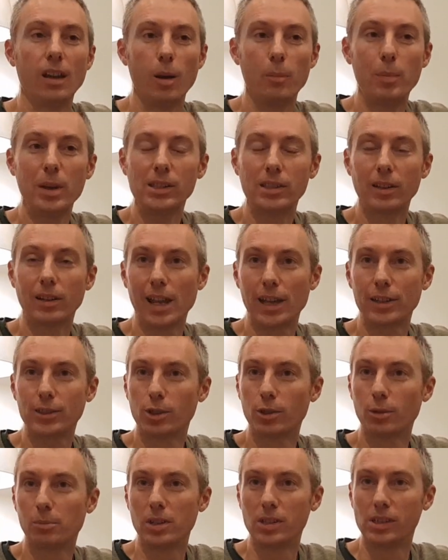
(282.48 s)
A piece of
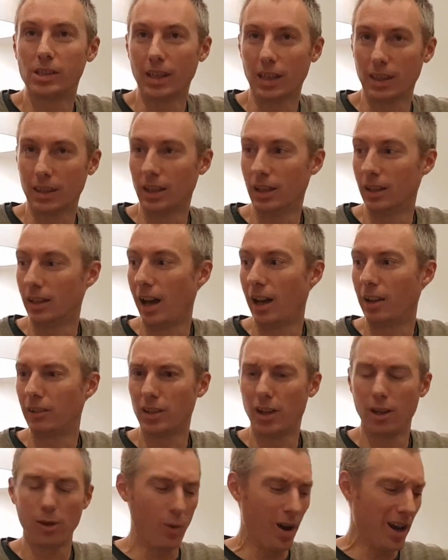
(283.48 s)
classical music that I'll
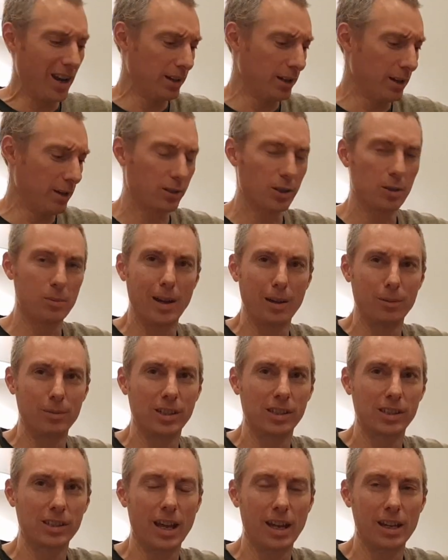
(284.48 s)
know well enough to be able
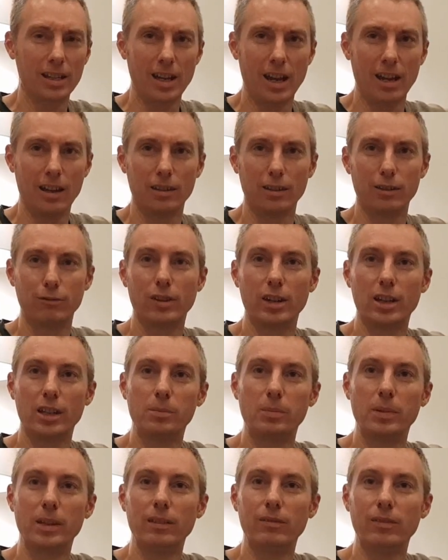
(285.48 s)
to sketch out the
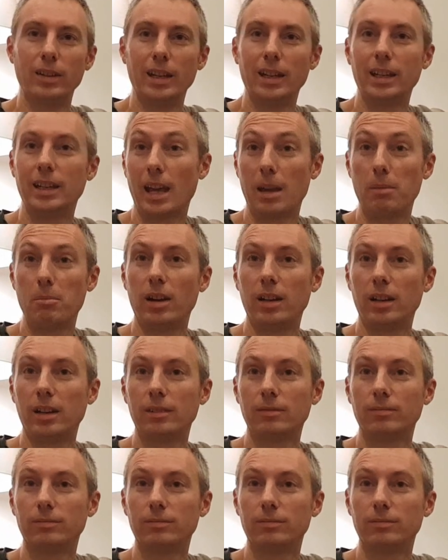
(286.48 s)
first bit of it in A minor.